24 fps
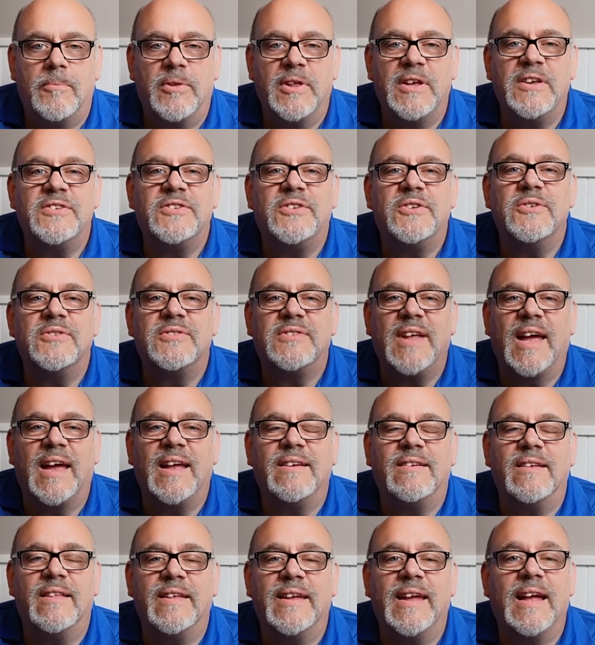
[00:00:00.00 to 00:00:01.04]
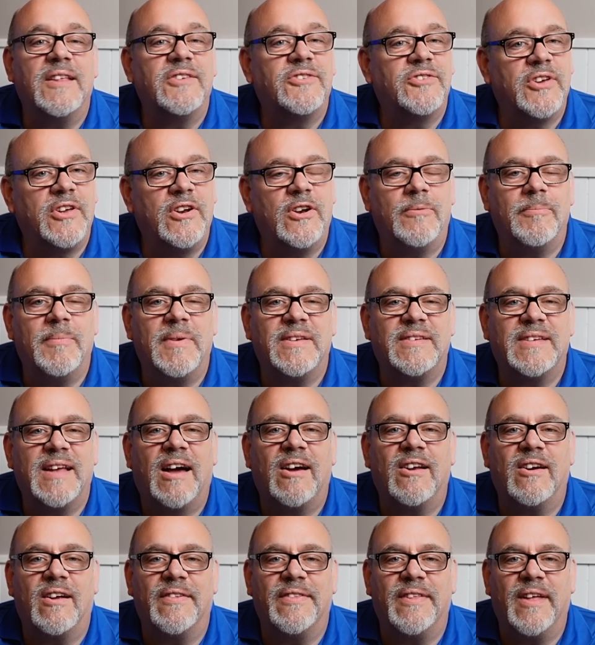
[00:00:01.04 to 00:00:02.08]
Please do stay until the end so you don't miss
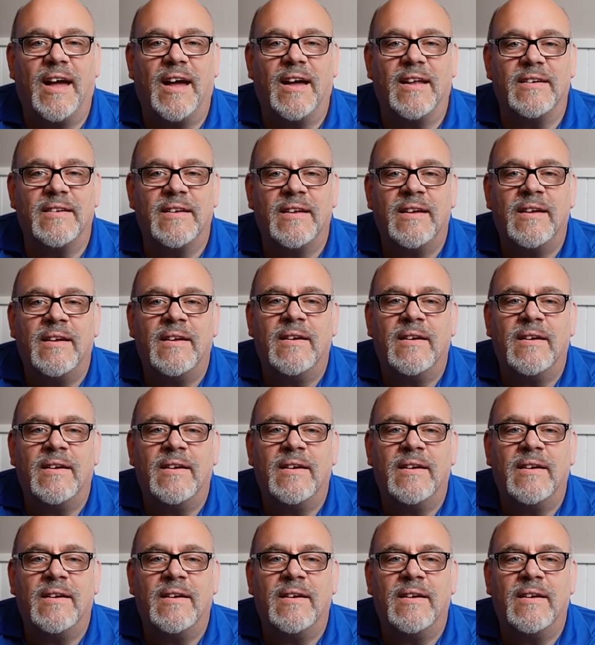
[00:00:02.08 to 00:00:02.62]
out on that.